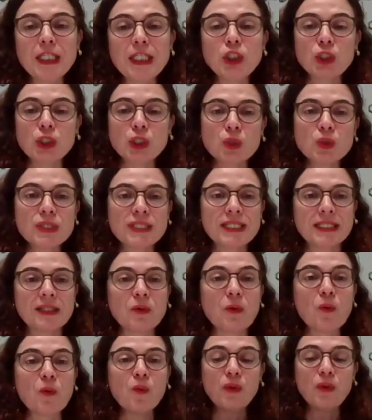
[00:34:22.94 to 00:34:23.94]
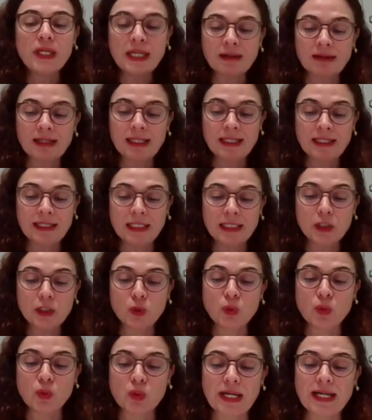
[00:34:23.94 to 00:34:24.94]
it shows that we really
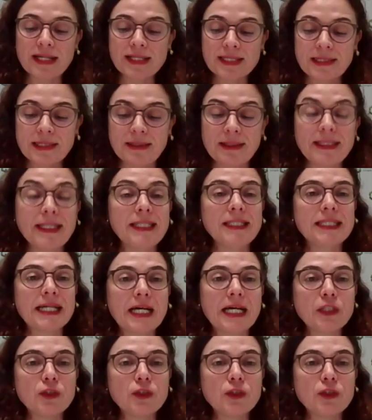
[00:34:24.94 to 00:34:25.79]
need to accelerate